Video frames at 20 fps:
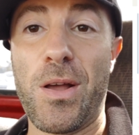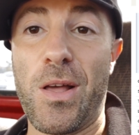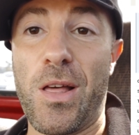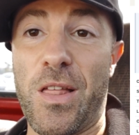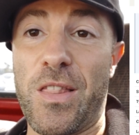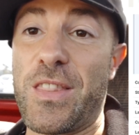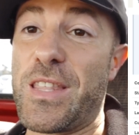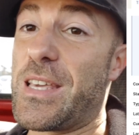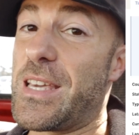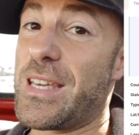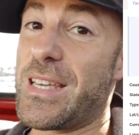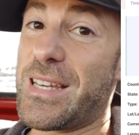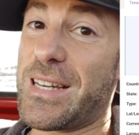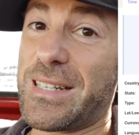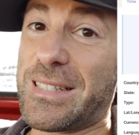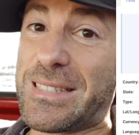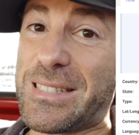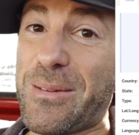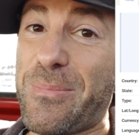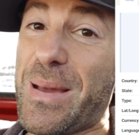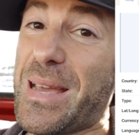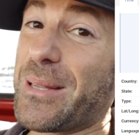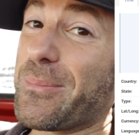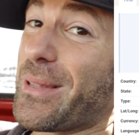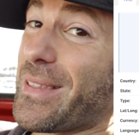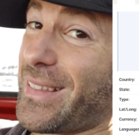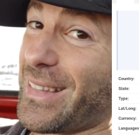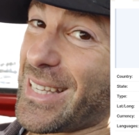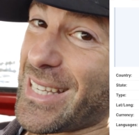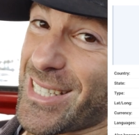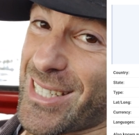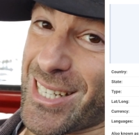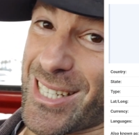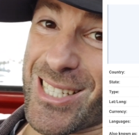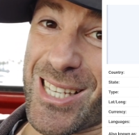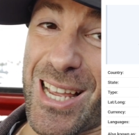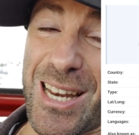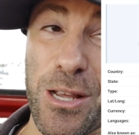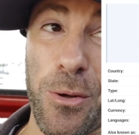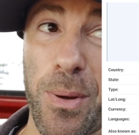the debatably the least
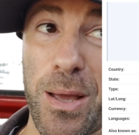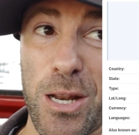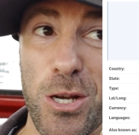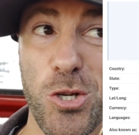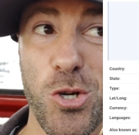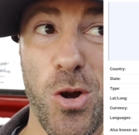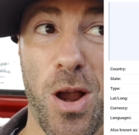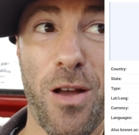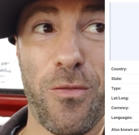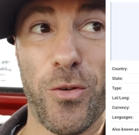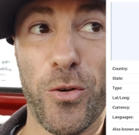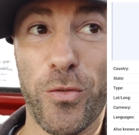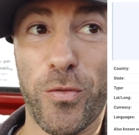exciting way to travel